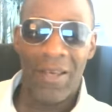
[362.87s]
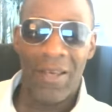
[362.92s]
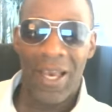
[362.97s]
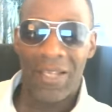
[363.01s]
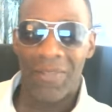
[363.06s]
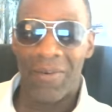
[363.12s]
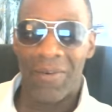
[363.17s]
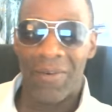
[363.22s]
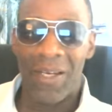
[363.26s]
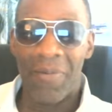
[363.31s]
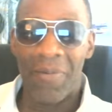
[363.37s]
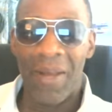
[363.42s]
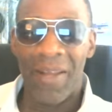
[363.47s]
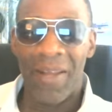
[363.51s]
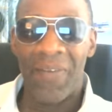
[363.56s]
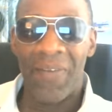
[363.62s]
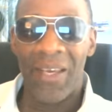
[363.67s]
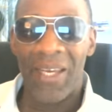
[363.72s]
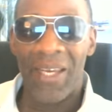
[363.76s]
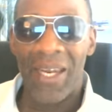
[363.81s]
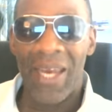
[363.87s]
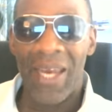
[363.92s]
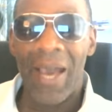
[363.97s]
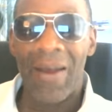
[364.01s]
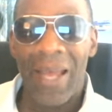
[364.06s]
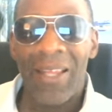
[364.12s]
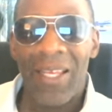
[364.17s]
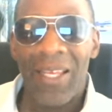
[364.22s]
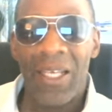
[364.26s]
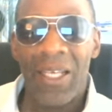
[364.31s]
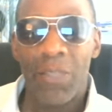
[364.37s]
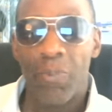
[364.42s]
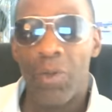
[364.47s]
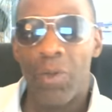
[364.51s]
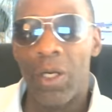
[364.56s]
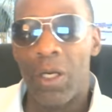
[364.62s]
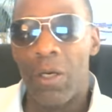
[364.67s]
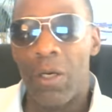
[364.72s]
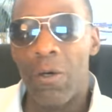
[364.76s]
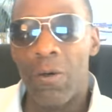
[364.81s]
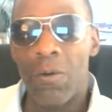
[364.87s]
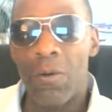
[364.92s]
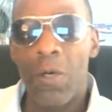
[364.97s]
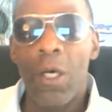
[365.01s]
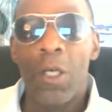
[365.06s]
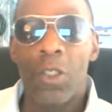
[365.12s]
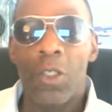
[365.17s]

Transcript: guys already probably figured it out. I think it's pretty cool.